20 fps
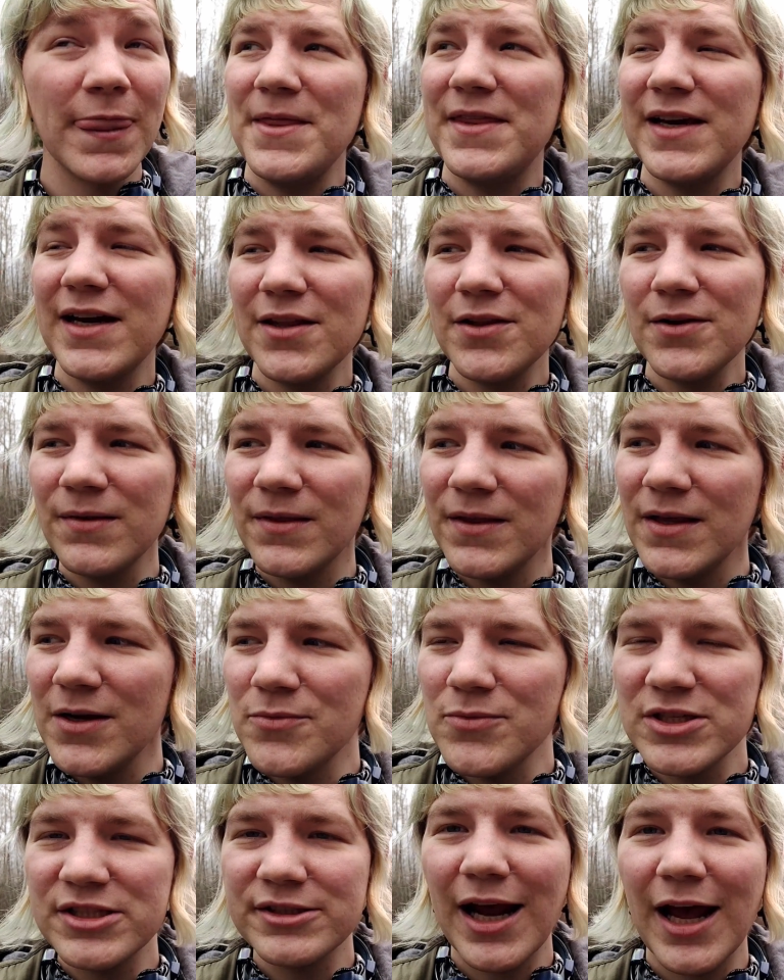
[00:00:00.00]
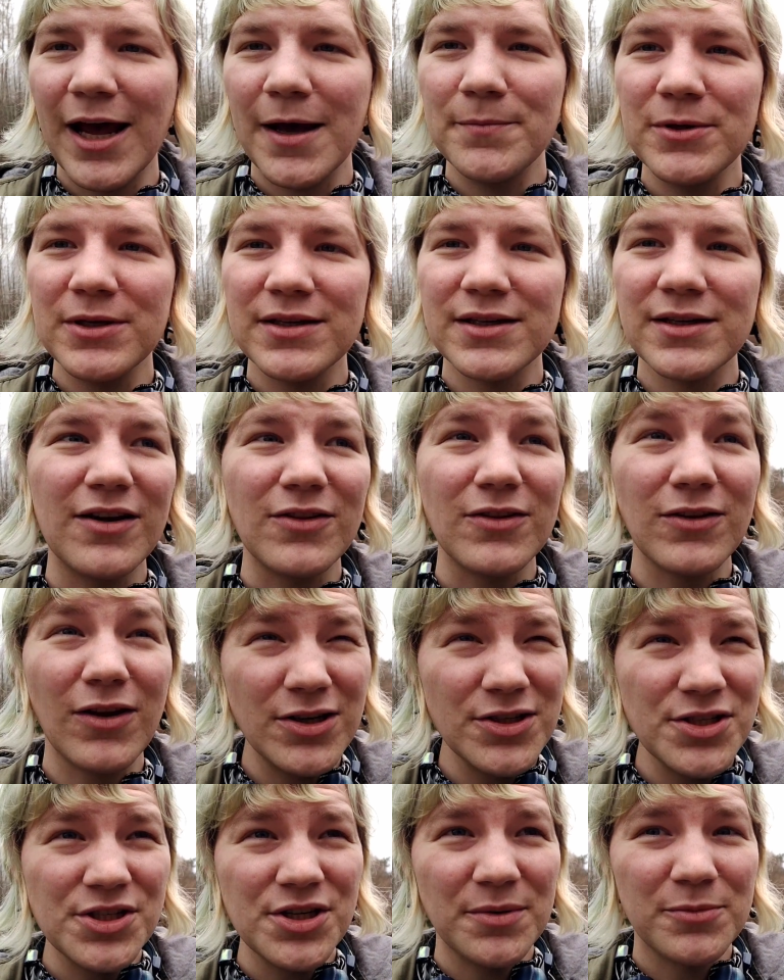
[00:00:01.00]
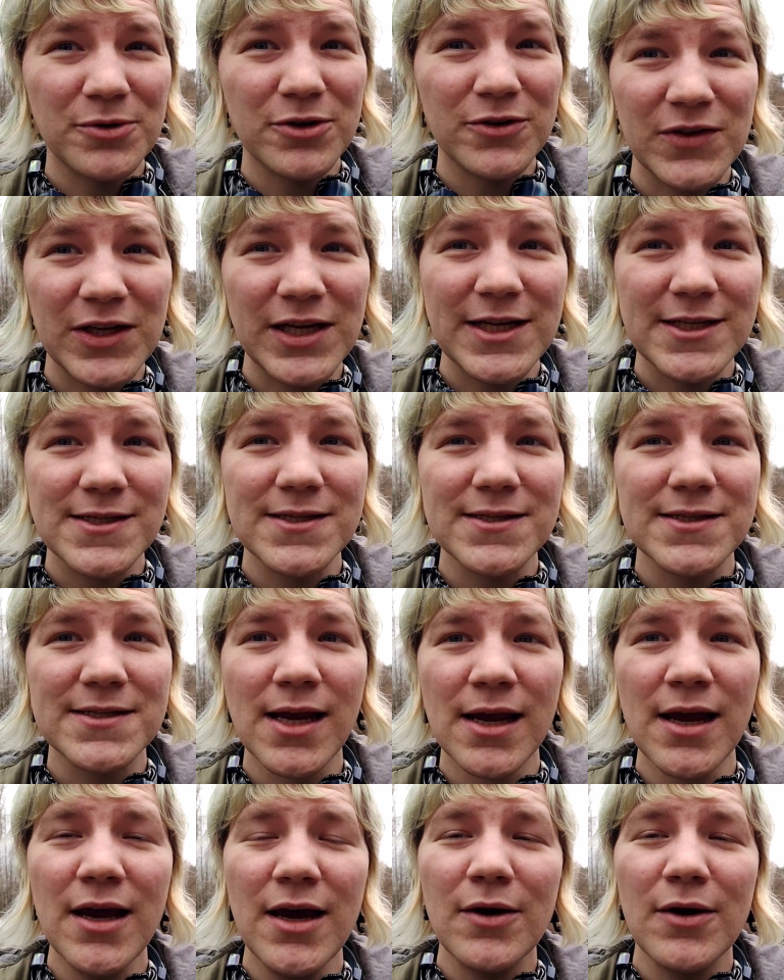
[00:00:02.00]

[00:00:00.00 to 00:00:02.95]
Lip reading: The other thing which happened in a large number of cases